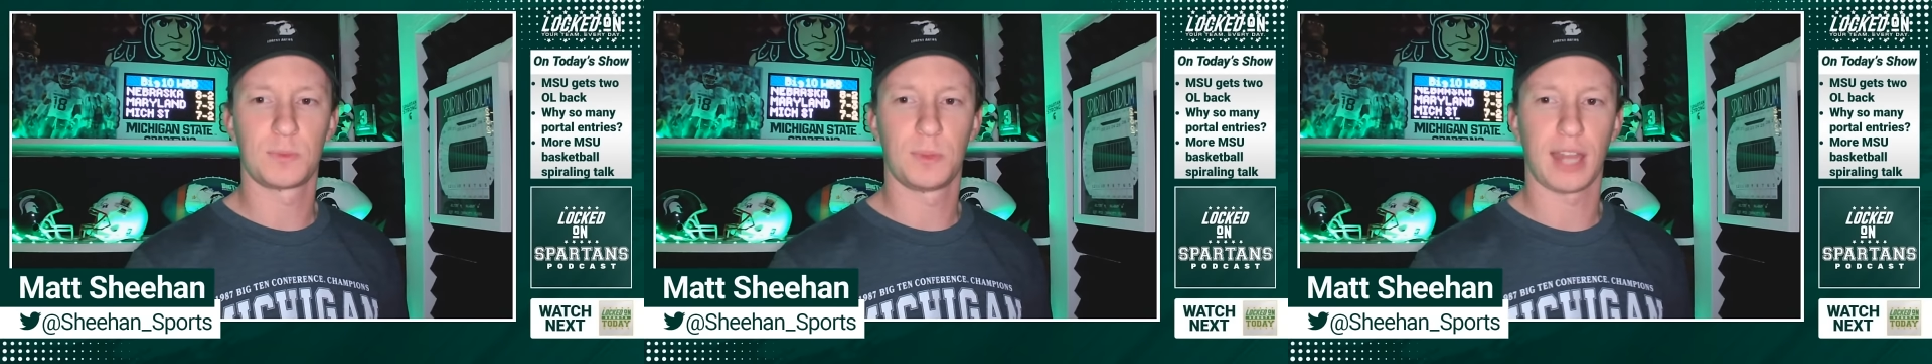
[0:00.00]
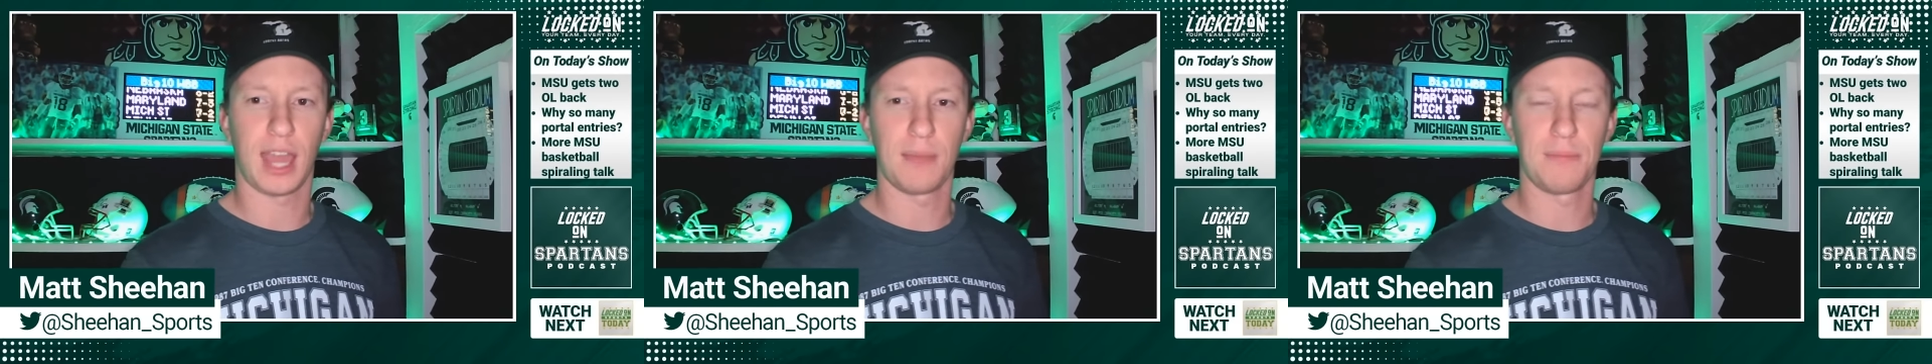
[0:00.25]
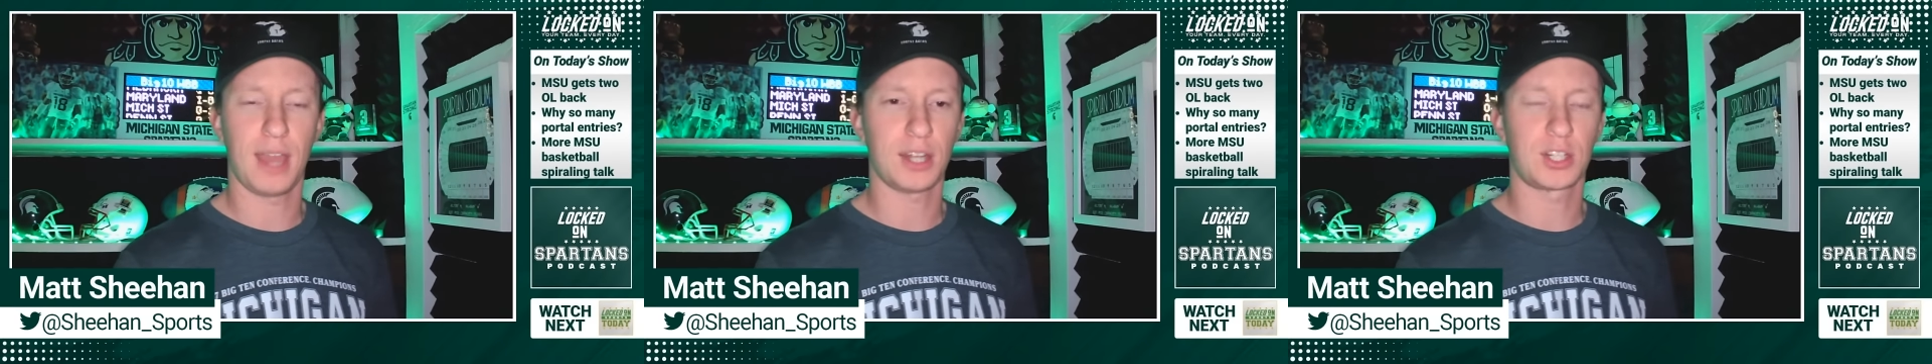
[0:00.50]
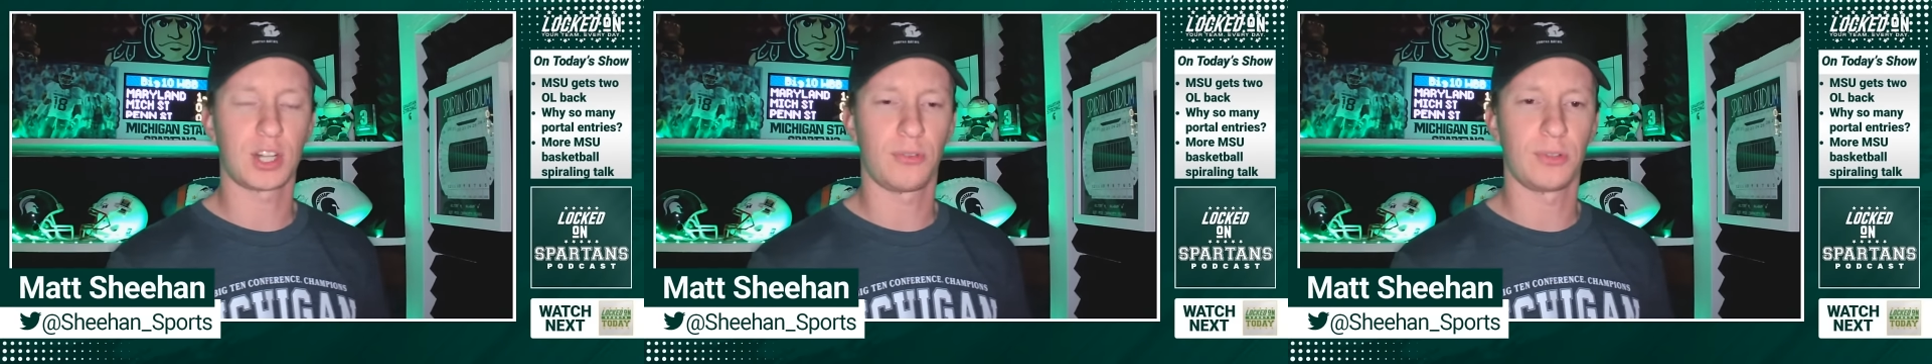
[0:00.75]
but I'm not
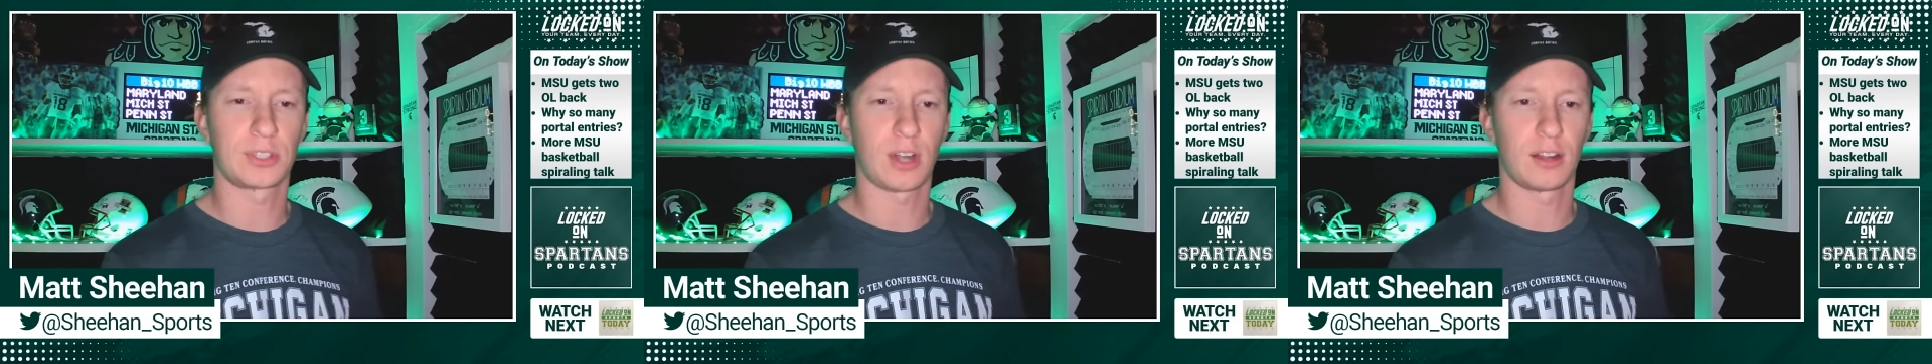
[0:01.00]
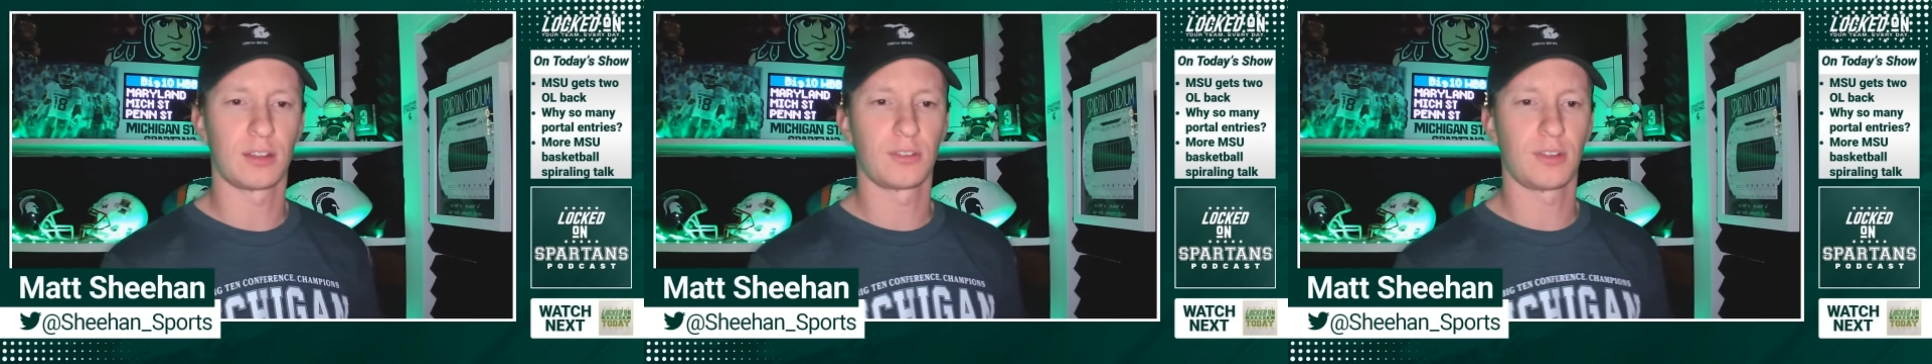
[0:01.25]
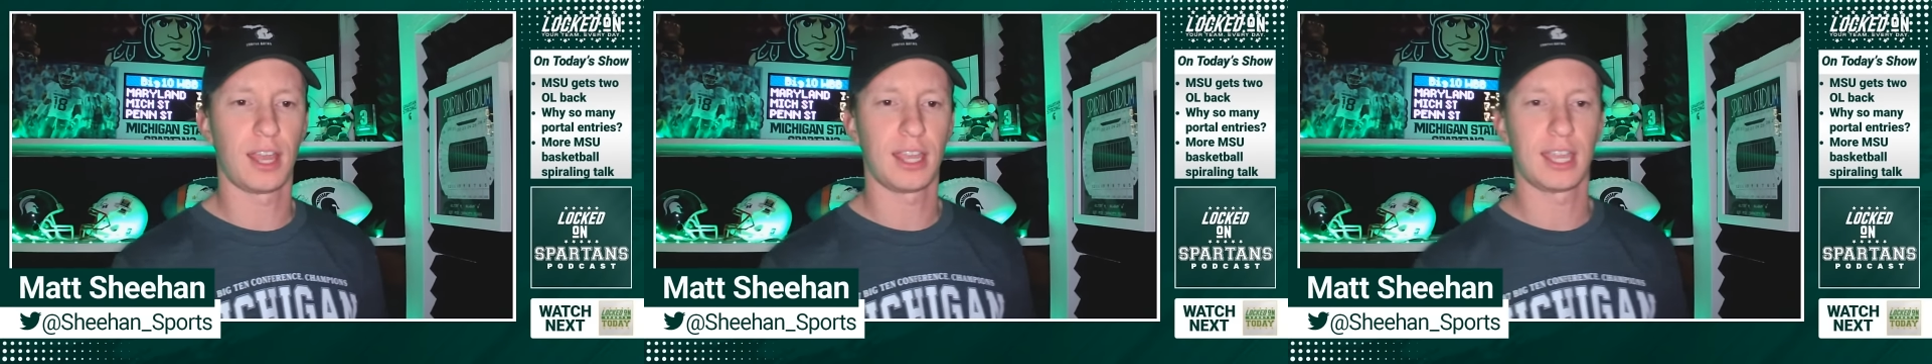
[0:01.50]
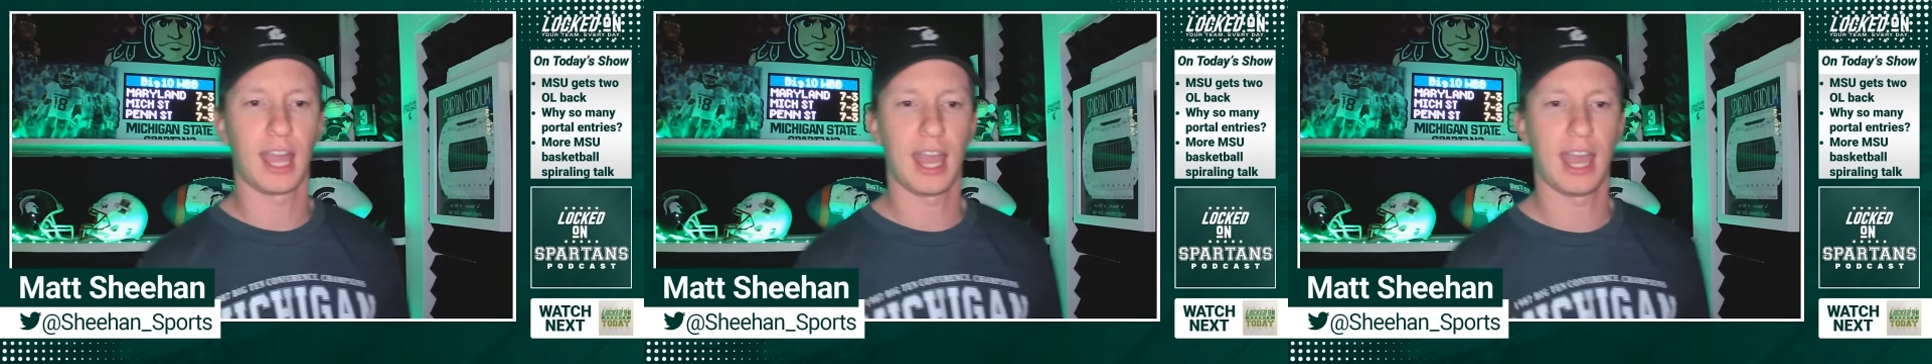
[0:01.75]
sure if we started the right
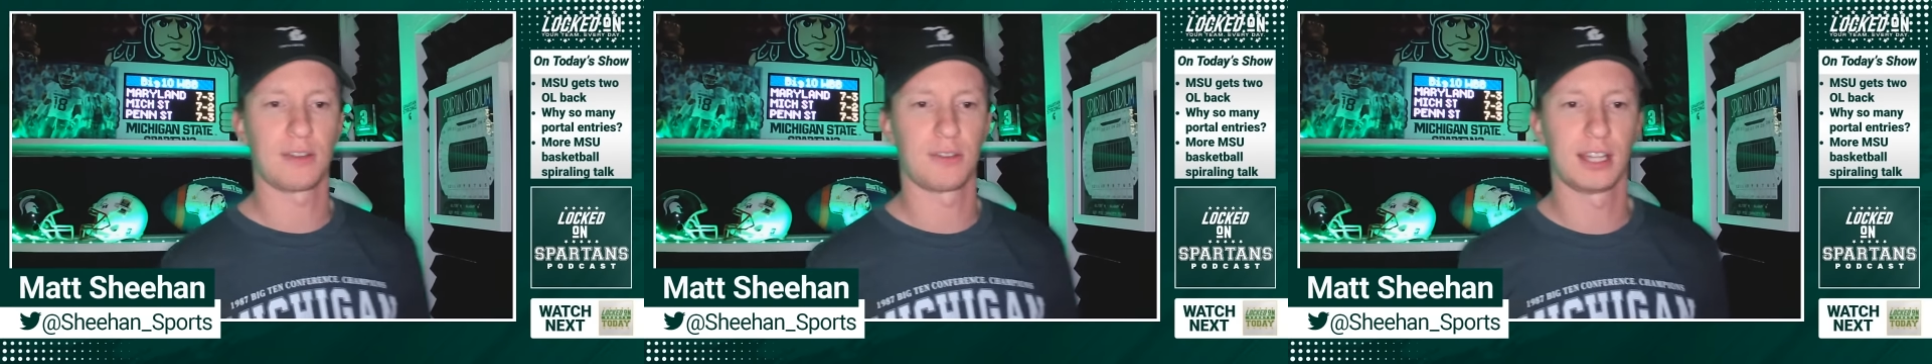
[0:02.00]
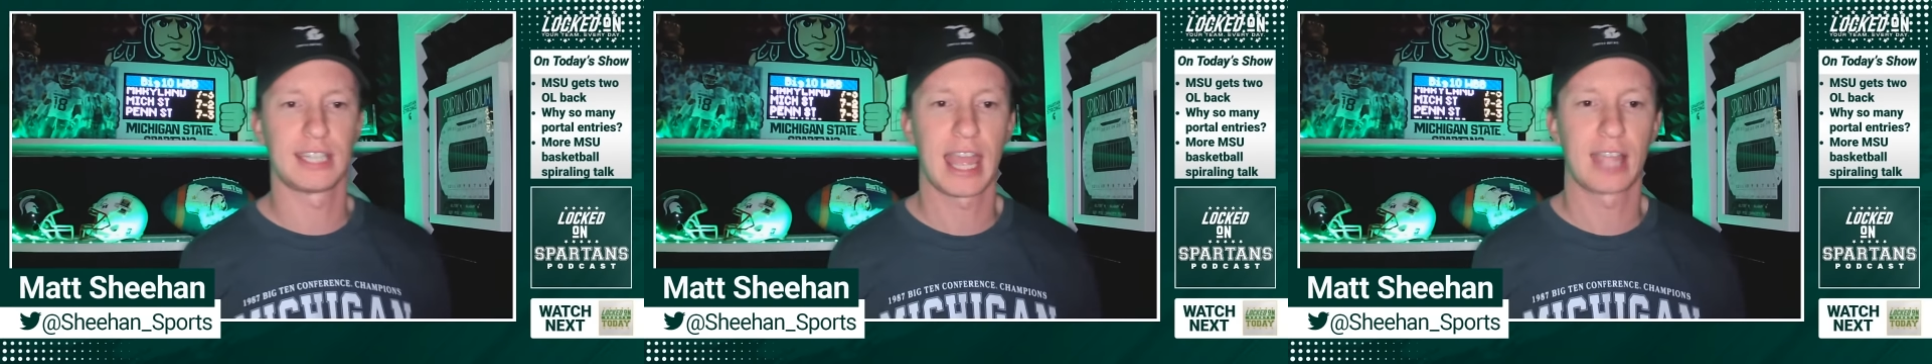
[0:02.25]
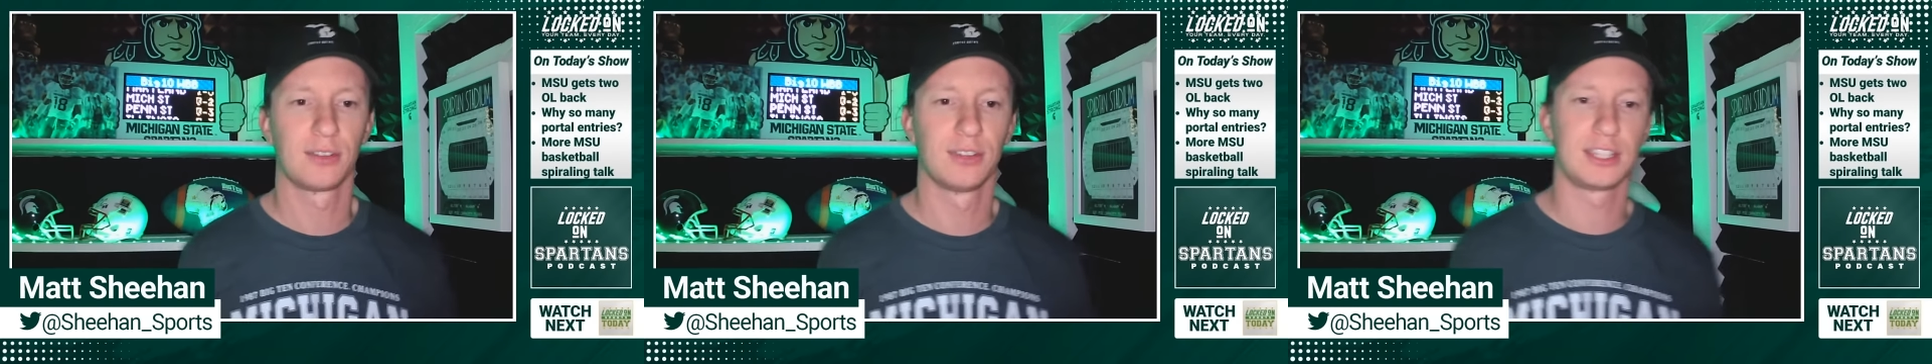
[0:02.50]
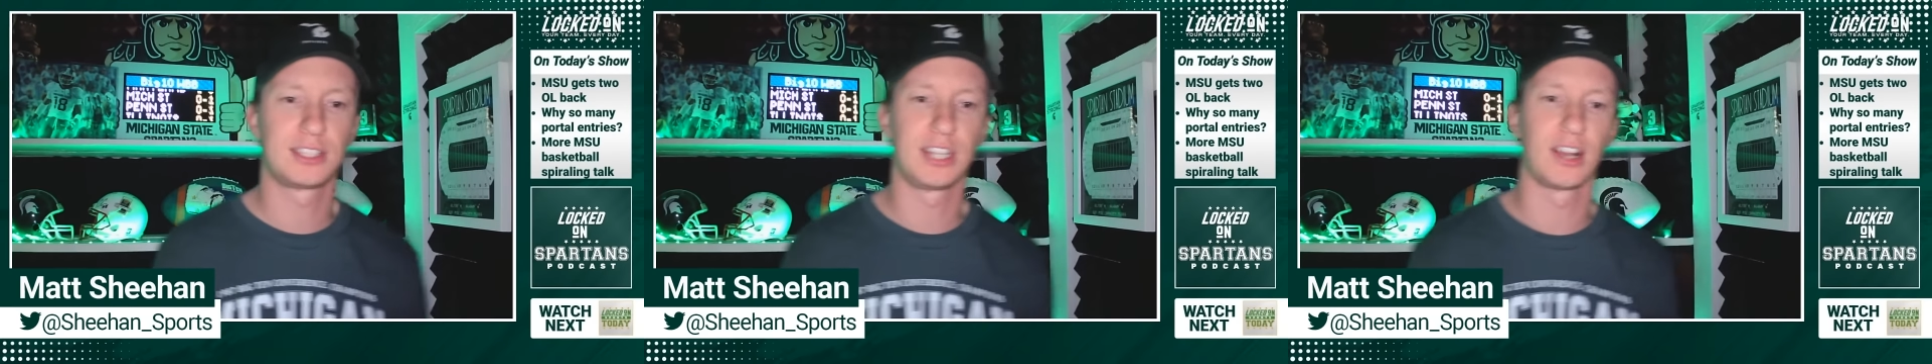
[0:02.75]
guy at right tackle
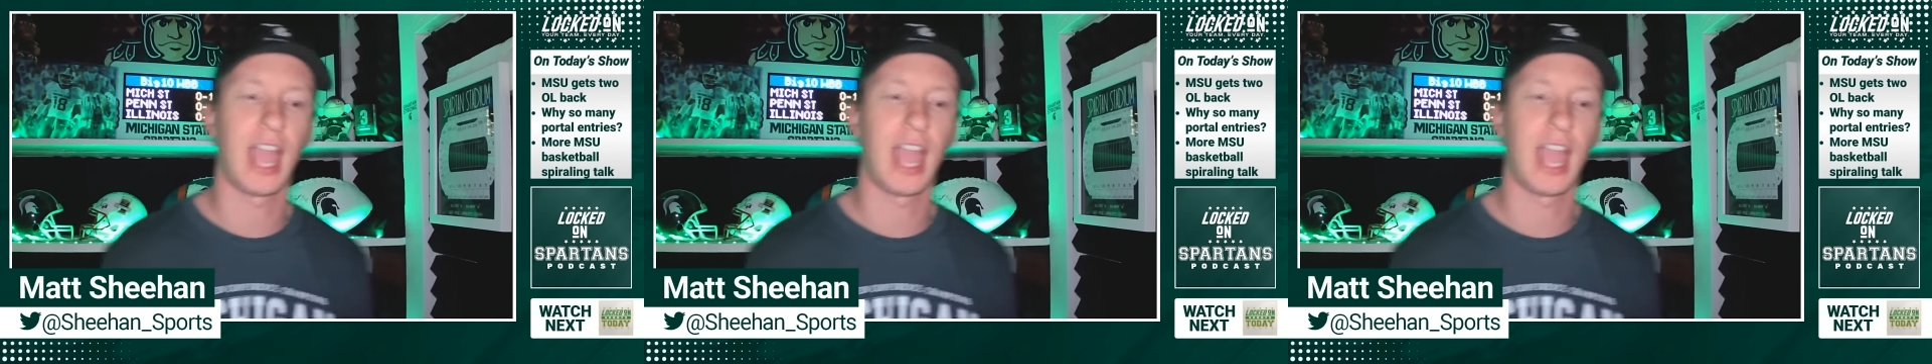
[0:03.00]
this year.